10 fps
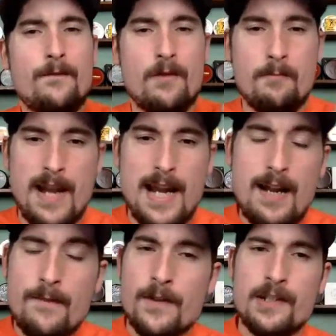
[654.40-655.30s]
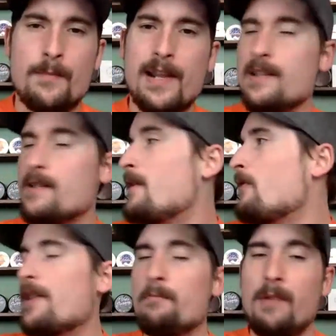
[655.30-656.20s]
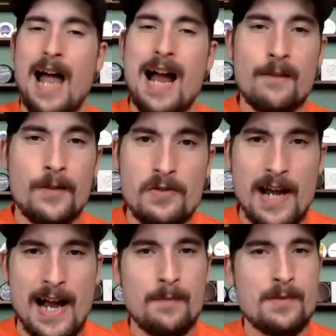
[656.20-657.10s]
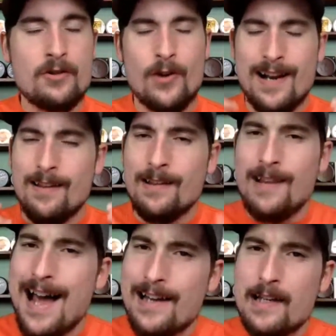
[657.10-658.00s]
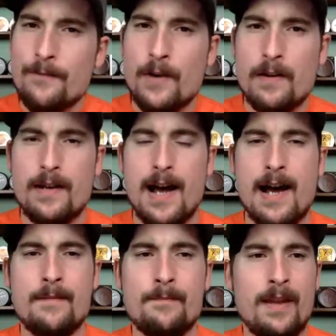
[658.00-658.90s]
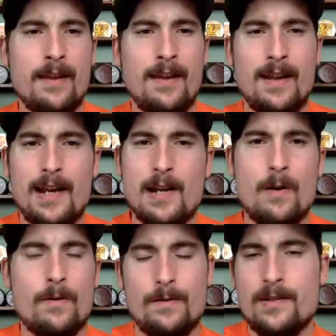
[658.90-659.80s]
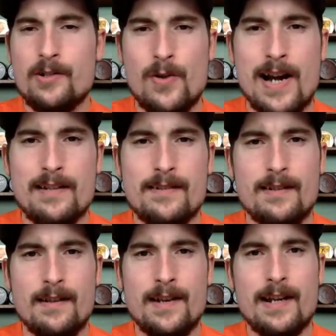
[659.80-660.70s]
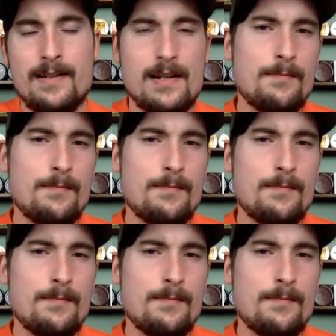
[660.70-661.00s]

For me, for somebody that's been around the block a few times and tried a lot of different, strengths in the nicotine